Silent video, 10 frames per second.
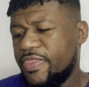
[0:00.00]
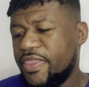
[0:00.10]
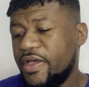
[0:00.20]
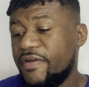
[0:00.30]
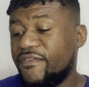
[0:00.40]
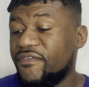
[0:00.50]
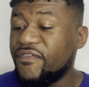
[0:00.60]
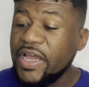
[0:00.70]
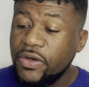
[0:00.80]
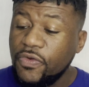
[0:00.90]
The
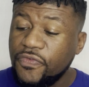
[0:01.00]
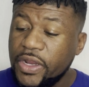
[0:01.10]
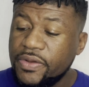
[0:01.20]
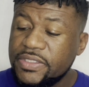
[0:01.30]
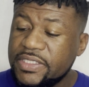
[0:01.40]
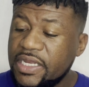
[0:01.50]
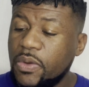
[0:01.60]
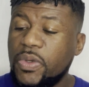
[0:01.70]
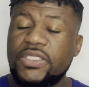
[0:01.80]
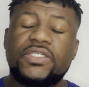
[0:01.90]
final fragrance that I
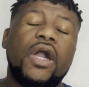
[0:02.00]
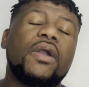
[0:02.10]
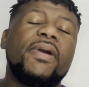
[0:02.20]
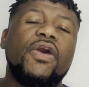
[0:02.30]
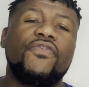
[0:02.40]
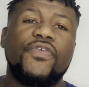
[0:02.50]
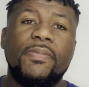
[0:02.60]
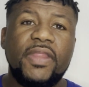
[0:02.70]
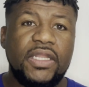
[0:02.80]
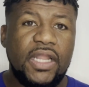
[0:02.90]
want to talk about
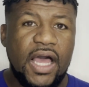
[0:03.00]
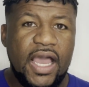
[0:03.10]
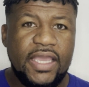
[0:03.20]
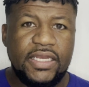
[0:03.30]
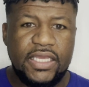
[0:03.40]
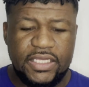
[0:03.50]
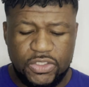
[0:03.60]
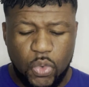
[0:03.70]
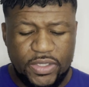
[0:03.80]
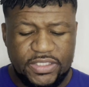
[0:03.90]
from the line
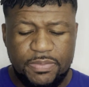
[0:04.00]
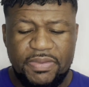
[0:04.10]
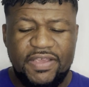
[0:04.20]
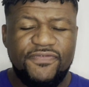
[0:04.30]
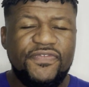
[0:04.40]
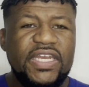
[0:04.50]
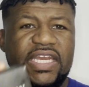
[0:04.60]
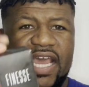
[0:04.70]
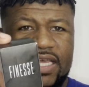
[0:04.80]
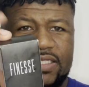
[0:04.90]
is going to be
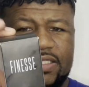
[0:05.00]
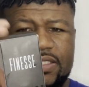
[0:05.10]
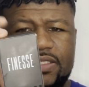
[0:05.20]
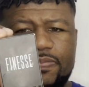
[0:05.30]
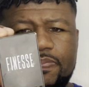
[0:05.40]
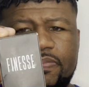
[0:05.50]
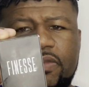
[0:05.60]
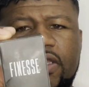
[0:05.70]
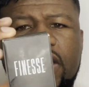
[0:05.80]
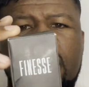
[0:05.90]
Finesse.
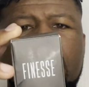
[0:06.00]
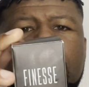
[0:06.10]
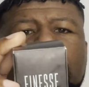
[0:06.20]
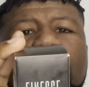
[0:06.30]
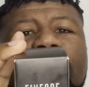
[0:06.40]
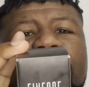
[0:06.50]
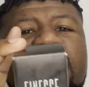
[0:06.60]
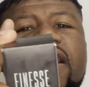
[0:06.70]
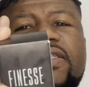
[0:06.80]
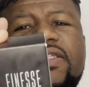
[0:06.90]
So
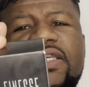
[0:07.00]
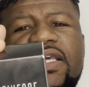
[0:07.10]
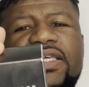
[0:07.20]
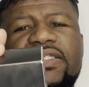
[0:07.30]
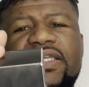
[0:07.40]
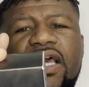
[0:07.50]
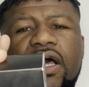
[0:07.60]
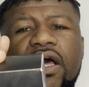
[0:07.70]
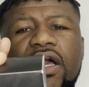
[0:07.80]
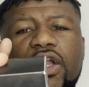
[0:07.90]
Finesse is
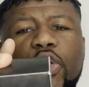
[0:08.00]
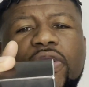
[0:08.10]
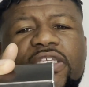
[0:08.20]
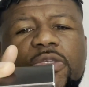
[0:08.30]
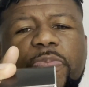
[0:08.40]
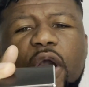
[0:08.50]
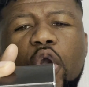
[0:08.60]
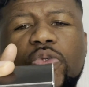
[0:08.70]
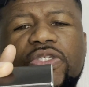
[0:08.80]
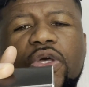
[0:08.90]
crisp
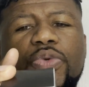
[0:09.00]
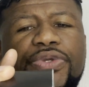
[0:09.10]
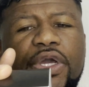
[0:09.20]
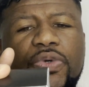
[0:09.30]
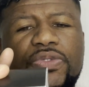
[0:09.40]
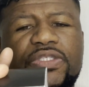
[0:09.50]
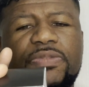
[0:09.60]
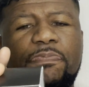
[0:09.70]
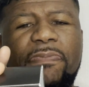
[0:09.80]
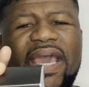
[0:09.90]
ozone
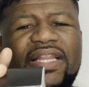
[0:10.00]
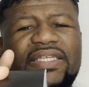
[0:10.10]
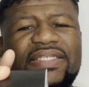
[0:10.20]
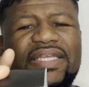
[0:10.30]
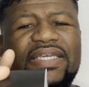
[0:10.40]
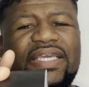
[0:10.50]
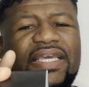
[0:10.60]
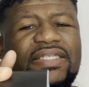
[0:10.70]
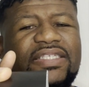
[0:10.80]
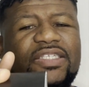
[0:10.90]
notes balanced
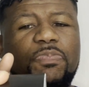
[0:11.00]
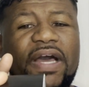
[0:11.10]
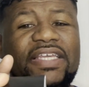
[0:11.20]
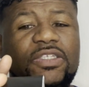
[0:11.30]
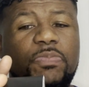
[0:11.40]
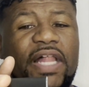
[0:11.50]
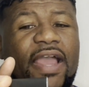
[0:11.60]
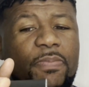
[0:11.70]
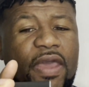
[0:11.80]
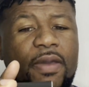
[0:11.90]
against spiced
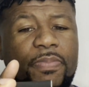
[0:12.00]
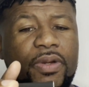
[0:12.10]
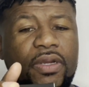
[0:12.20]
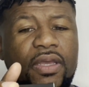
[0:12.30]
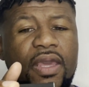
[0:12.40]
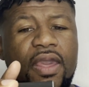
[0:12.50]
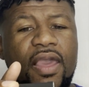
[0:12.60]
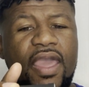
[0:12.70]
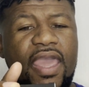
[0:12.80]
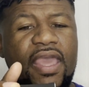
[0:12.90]
black pepper
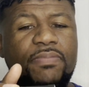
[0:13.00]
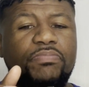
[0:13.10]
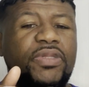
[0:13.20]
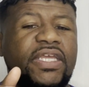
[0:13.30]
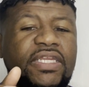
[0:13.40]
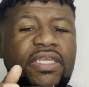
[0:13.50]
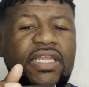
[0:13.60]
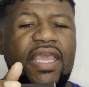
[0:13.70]
and blended